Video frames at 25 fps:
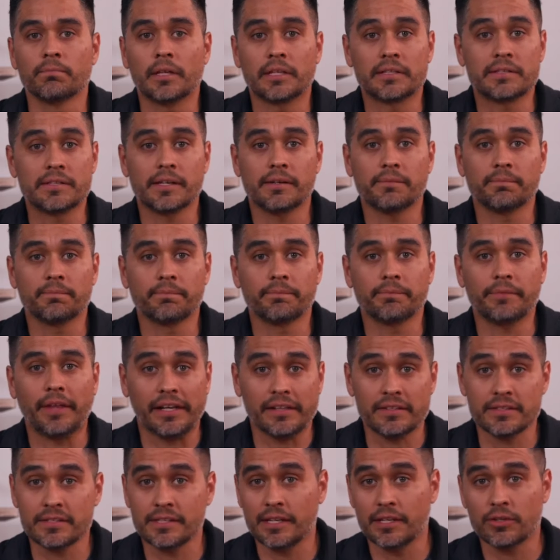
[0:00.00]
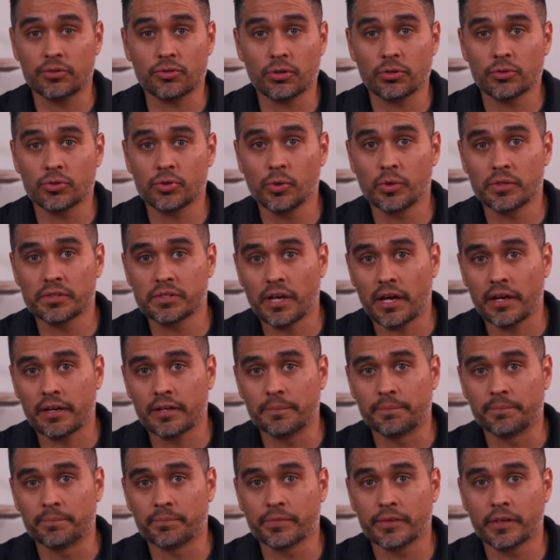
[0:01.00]
That's it. That's the intro to
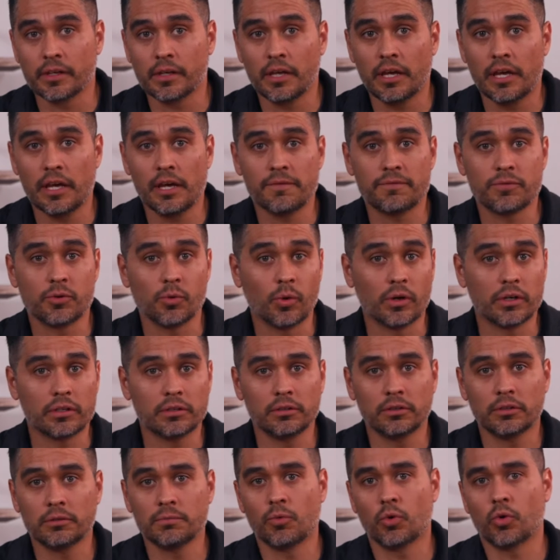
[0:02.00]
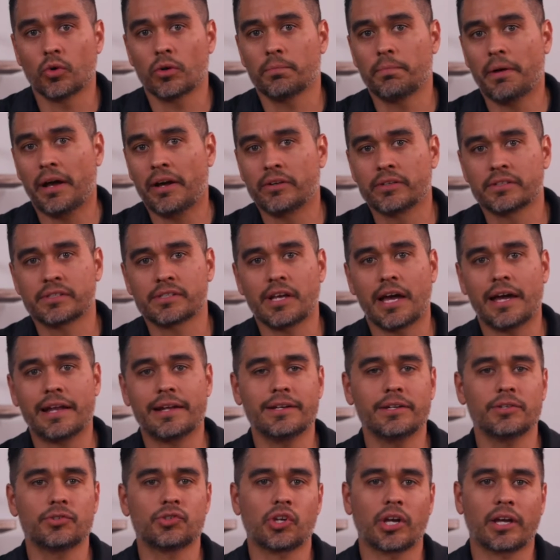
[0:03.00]
Asana. If you want to learn more about
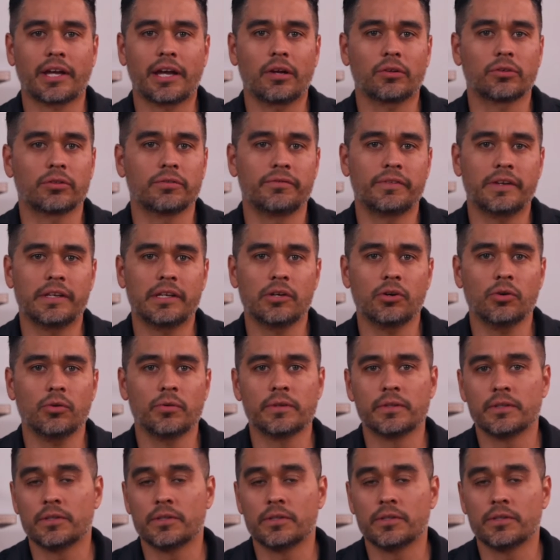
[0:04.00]
Asana, check out the video in the